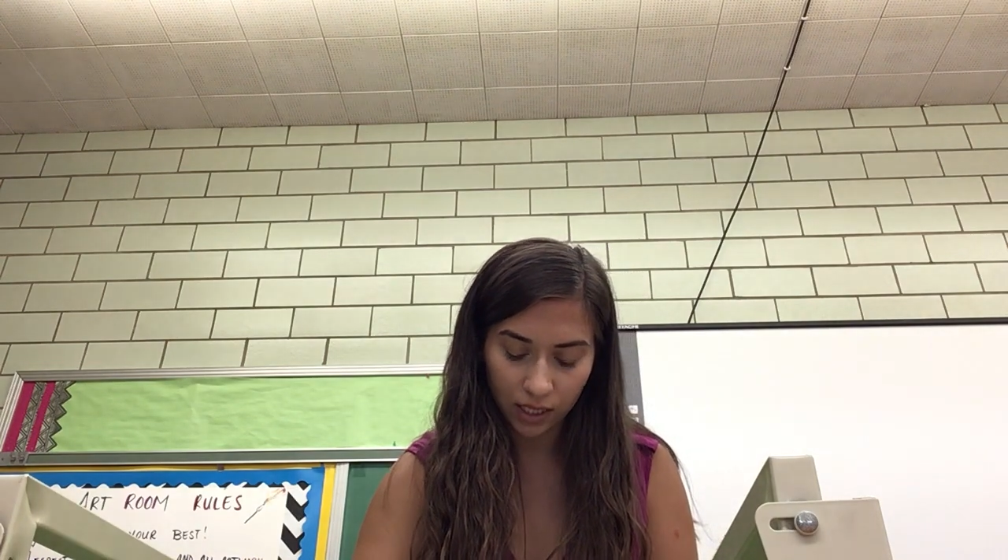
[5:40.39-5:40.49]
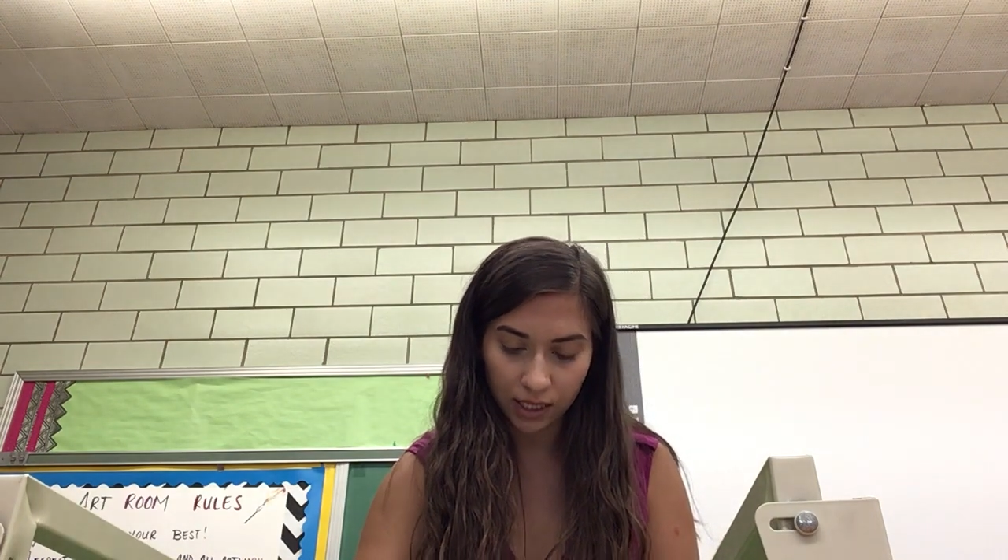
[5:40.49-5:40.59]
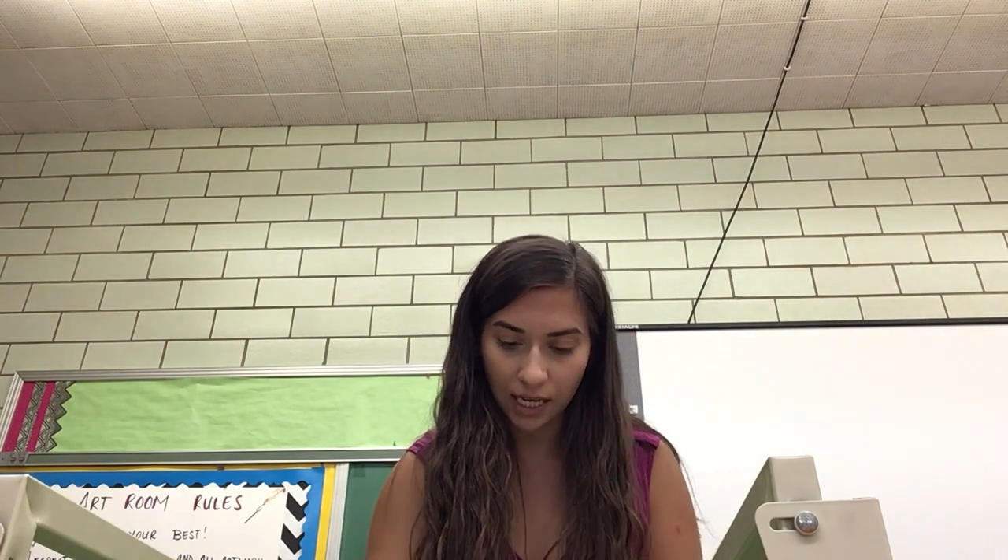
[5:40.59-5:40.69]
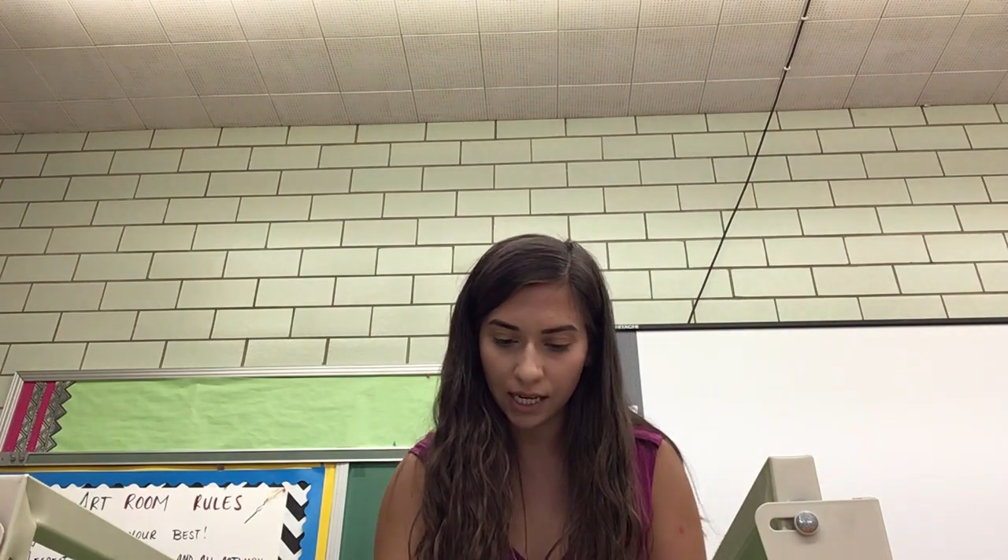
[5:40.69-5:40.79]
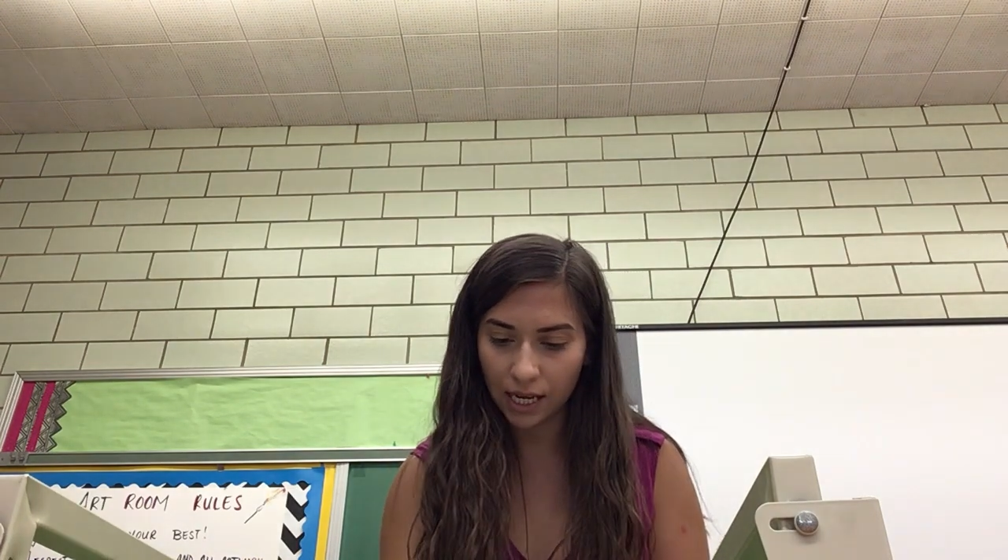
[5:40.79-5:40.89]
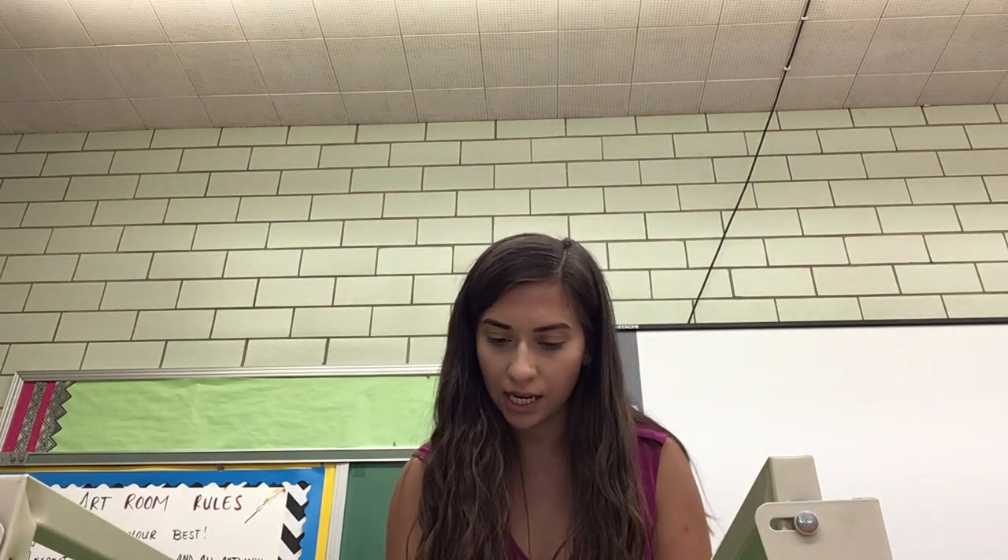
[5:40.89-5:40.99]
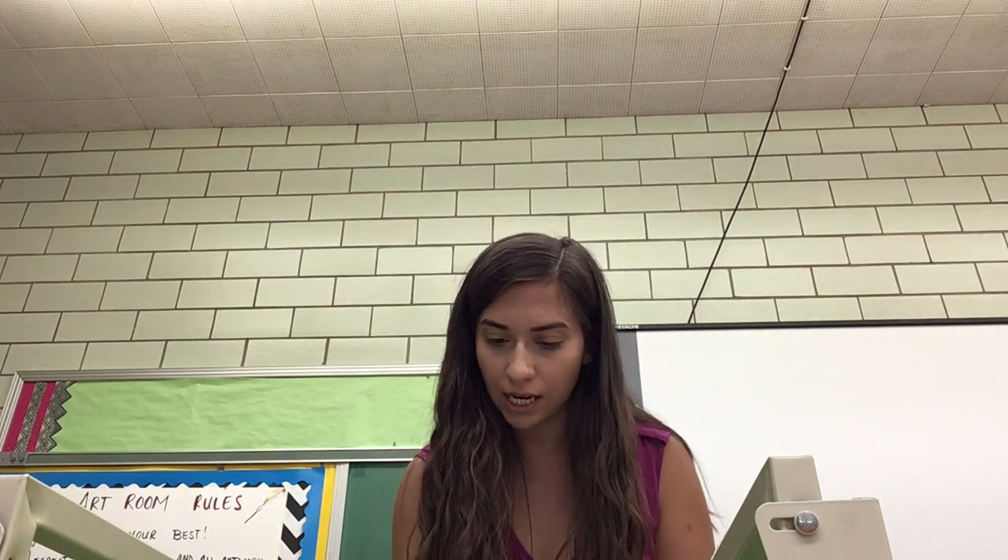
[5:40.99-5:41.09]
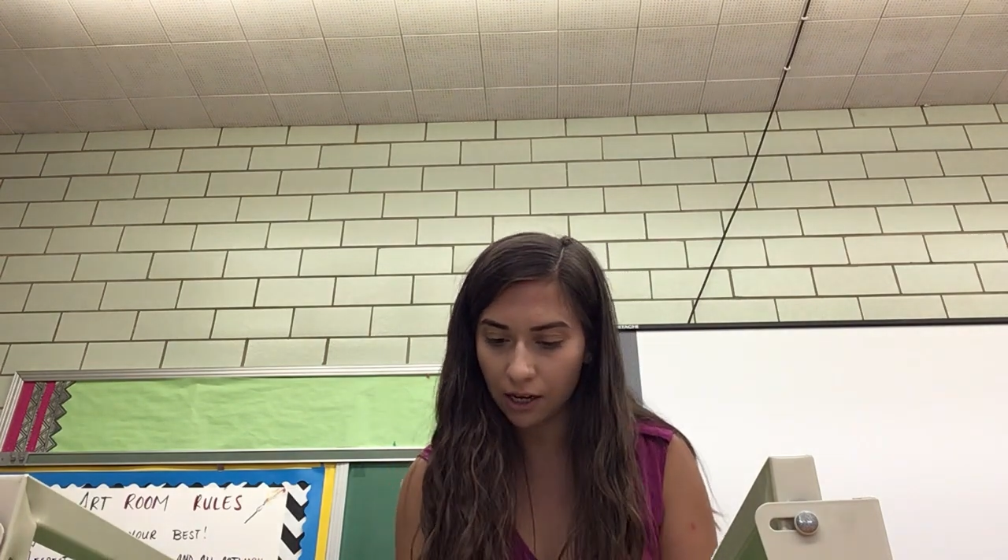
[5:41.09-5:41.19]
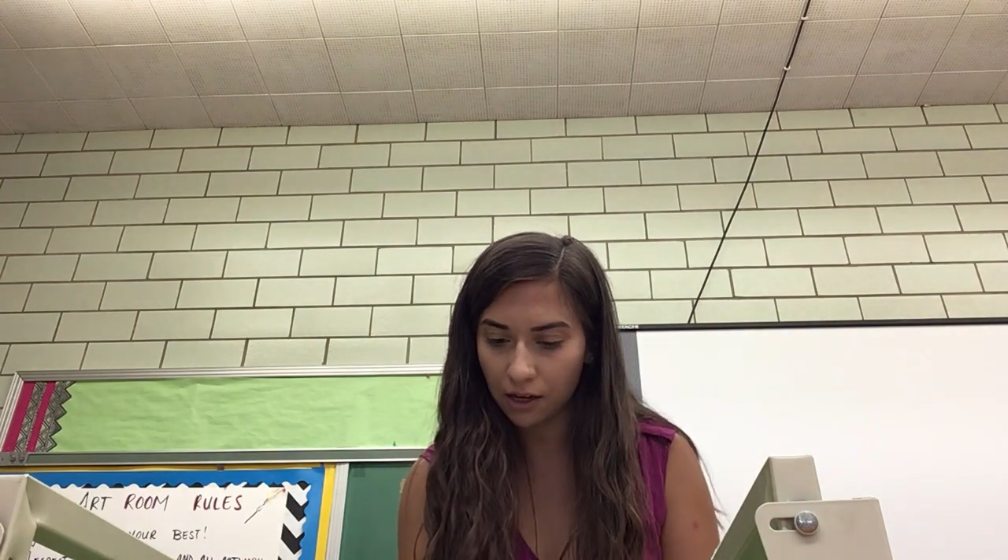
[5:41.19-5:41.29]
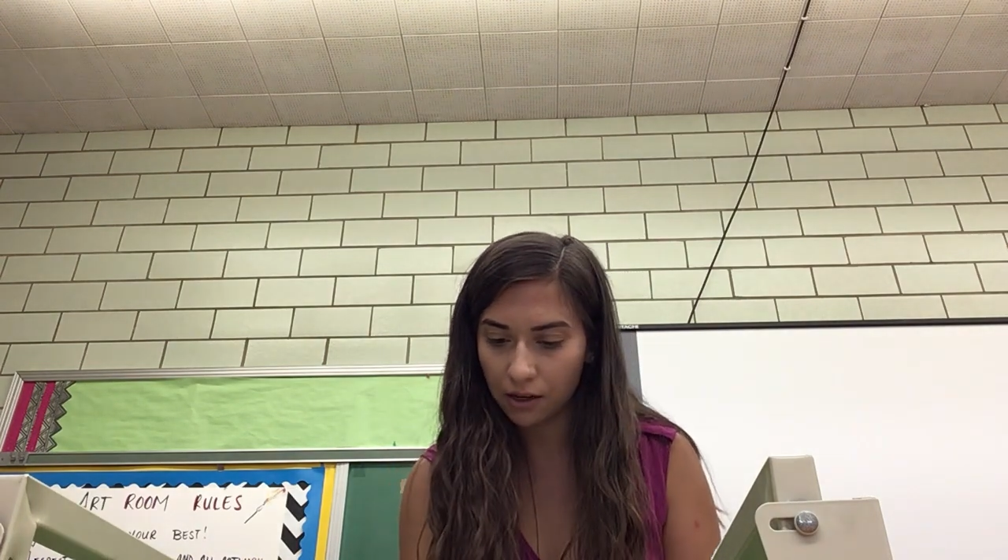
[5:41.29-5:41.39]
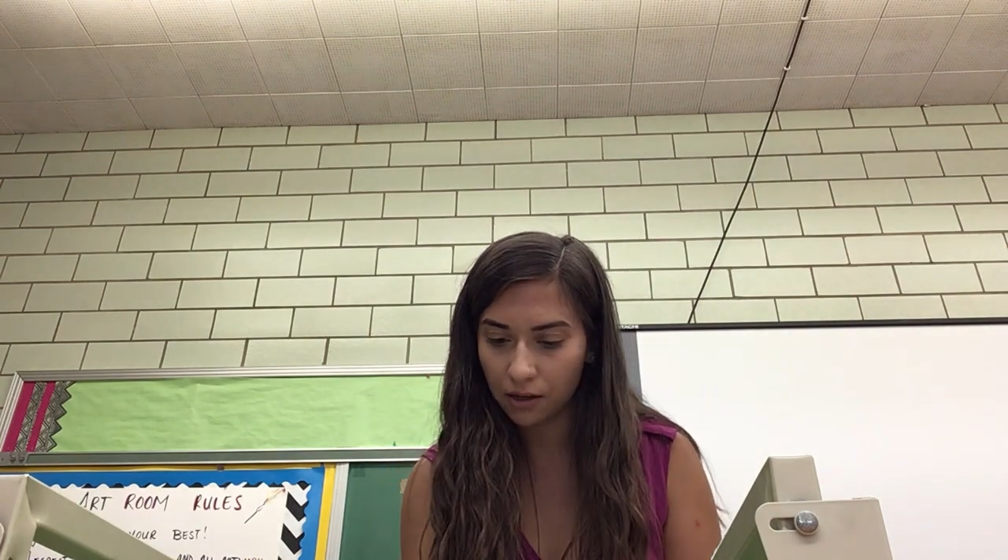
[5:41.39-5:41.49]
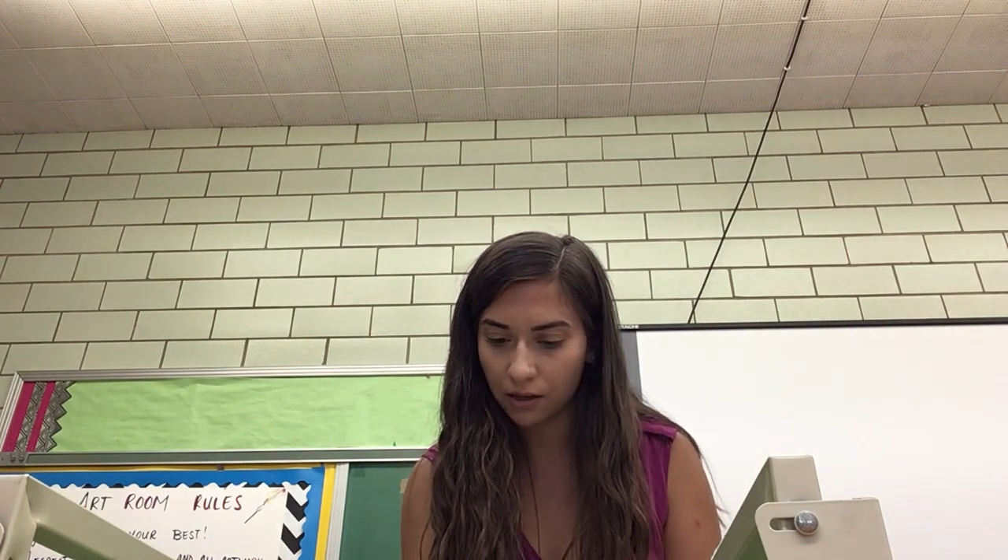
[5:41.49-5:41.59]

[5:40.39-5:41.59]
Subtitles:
second here.